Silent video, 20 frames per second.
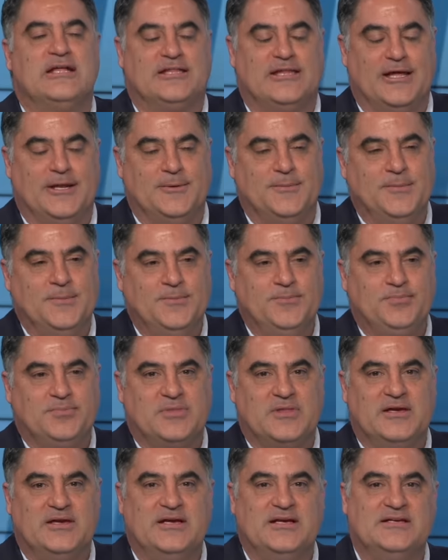that
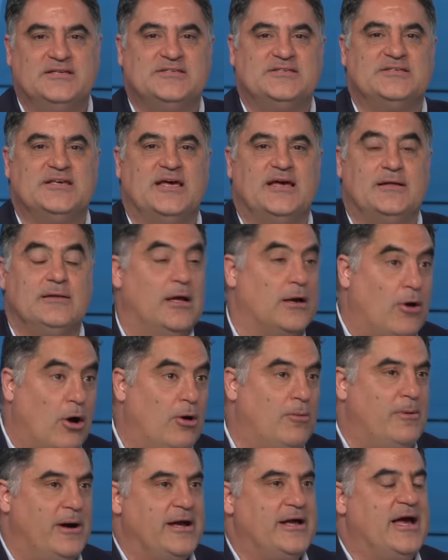he's saying like,
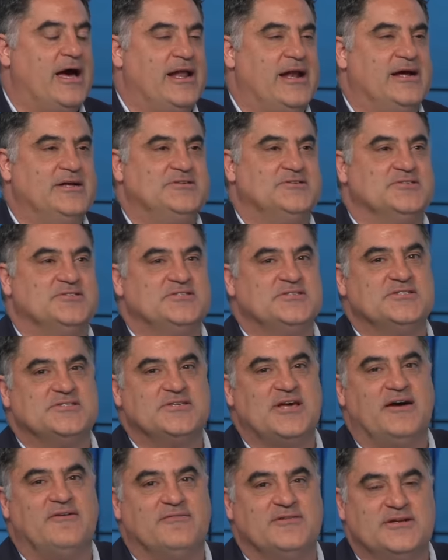oh my God, I just
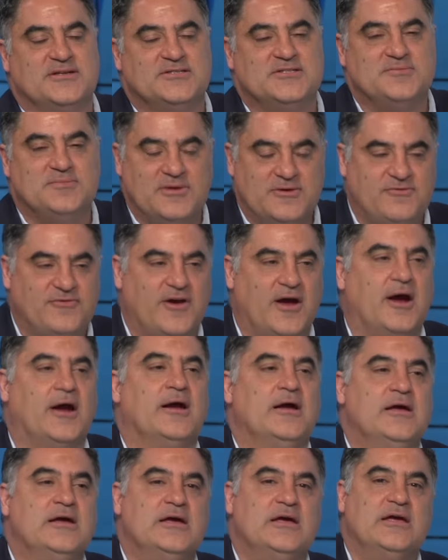discovered it. To be
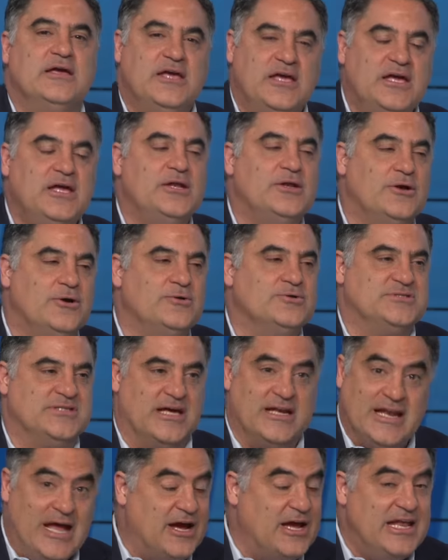fair, he knows
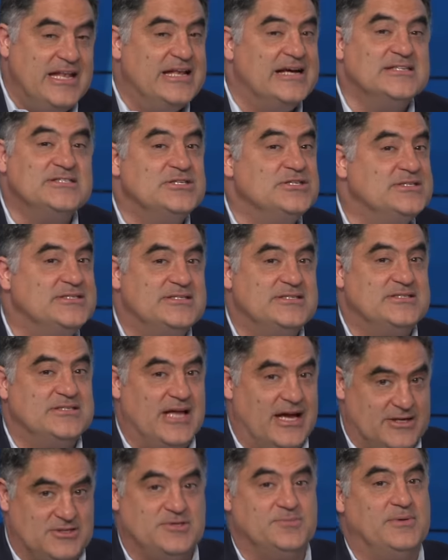that. Now he doesn't,
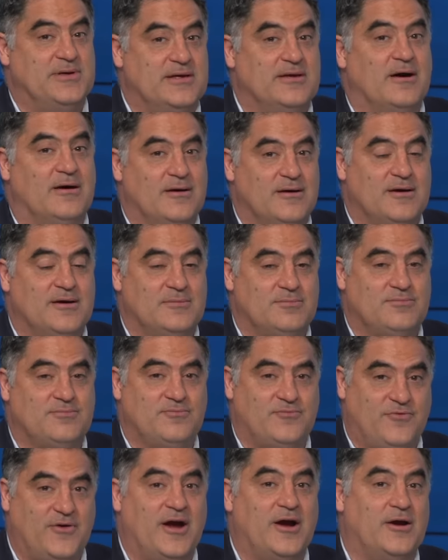that to be
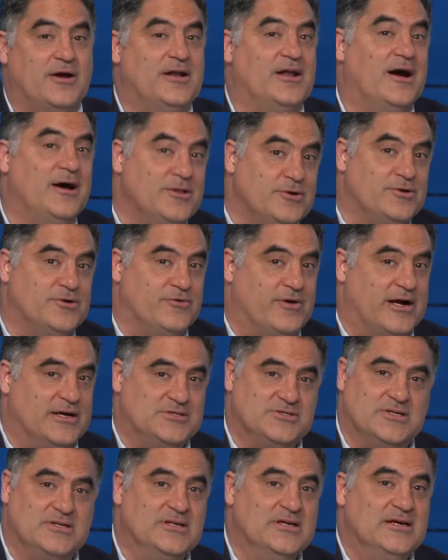fair in the other
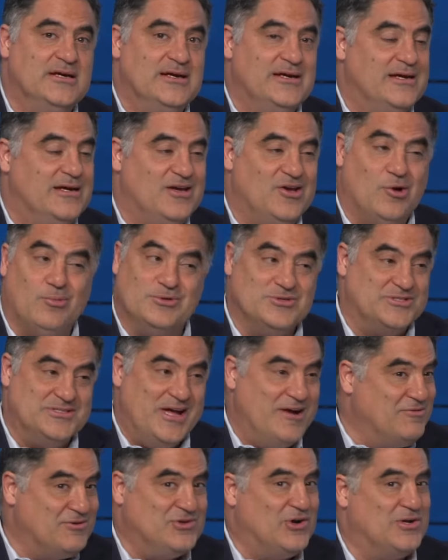direction, he almost
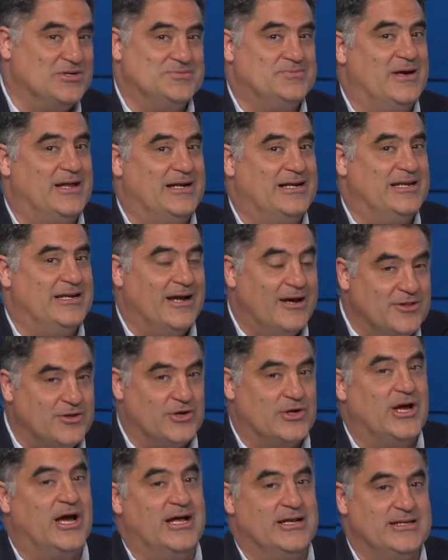never talks about it in other
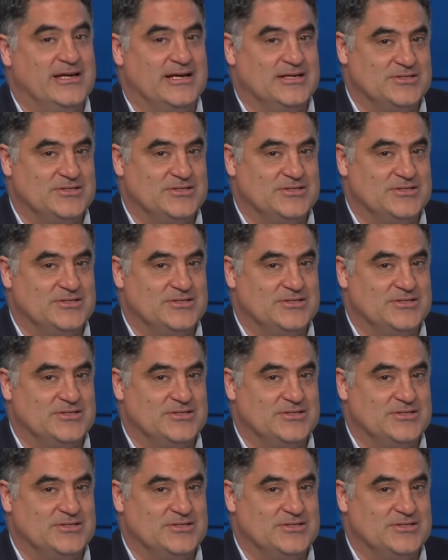contexts,